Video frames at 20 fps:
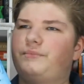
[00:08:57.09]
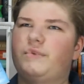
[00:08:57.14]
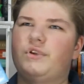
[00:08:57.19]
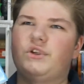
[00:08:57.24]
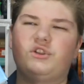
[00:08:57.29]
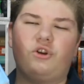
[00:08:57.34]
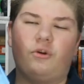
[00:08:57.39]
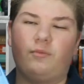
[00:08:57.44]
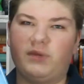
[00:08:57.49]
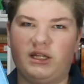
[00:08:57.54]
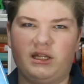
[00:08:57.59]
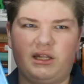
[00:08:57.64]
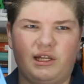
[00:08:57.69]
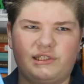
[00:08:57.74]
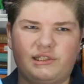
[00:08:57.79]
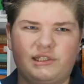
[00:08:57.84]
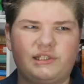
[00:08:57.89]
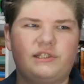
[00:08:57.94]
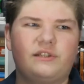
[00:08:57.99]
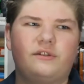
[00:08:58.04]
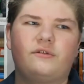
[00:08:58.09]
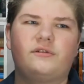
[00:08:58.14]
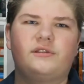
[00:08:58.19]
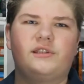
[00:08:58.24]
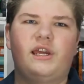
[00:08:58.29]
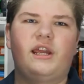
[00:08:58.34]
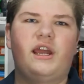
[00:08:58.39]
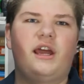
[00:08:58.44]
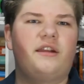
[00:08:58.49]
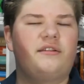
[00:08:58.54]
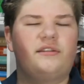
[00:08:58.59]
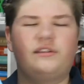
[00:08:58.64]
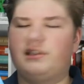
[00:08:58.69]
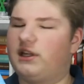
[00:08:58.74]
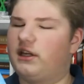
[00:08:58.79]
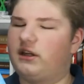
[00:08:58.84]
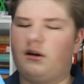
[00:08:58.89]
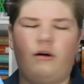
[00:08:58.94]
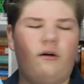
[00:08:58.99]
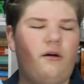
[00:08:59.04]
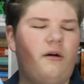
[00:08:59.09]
So many lessons you can take out of this, like,